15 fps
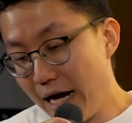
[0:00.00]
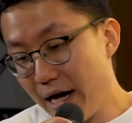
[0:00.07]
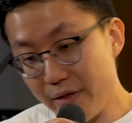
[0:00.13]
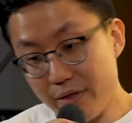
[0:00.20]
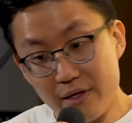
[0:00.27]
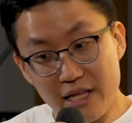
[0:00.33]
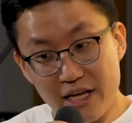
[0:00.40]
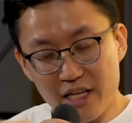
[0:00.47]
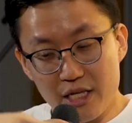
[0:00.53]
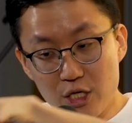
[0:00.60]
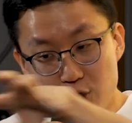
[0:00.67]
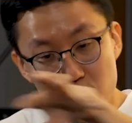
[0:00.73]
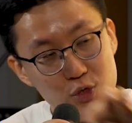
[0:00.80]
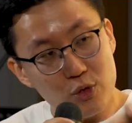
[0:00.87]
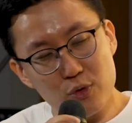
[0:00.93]
other
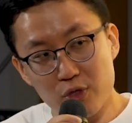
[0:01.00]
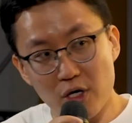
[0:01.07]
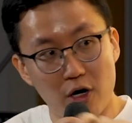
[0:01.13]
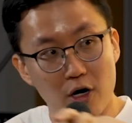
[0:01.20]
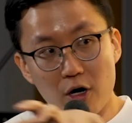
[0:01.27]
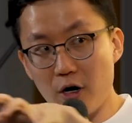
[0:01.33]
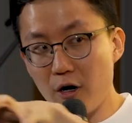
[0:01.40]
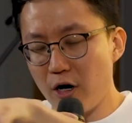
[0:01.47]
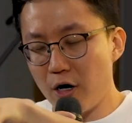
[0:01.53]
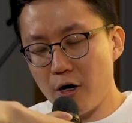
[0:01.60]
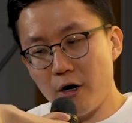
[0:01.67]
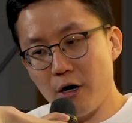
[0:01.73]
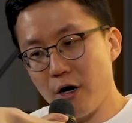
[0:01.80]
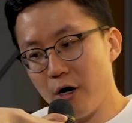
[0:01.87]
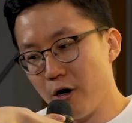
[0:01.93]
issues
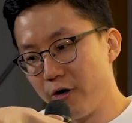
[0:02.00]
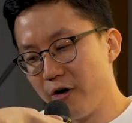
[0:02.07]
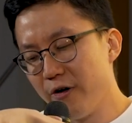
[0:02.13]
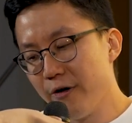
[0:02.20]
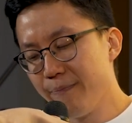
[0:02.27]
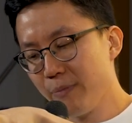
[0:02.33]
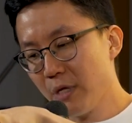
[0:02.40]
or